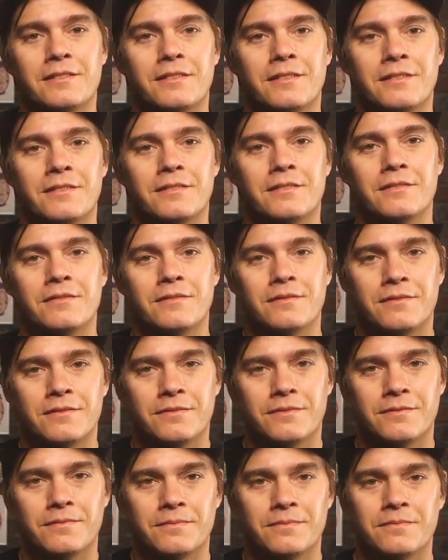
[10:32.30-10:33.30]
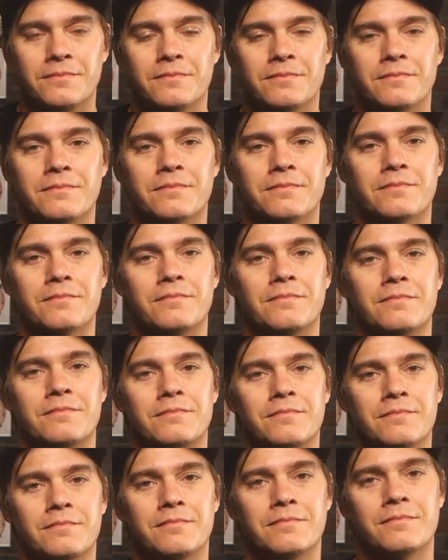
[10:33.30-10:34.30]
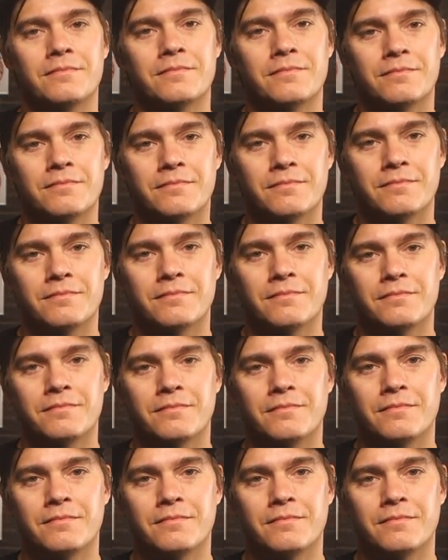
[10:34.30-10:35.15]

(silent)